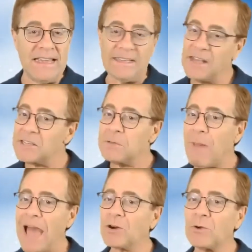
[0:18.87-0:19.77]
It doesn't
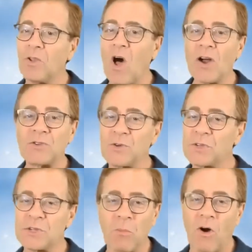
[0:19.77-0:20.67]
matter large or
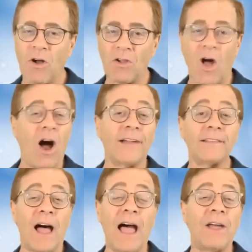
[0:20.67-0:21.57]
small,
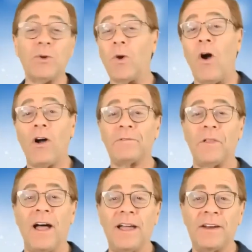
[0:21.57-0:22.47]
online or
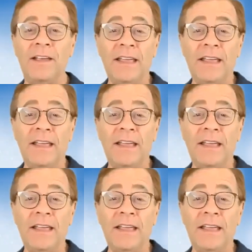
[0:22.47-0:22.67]
offline,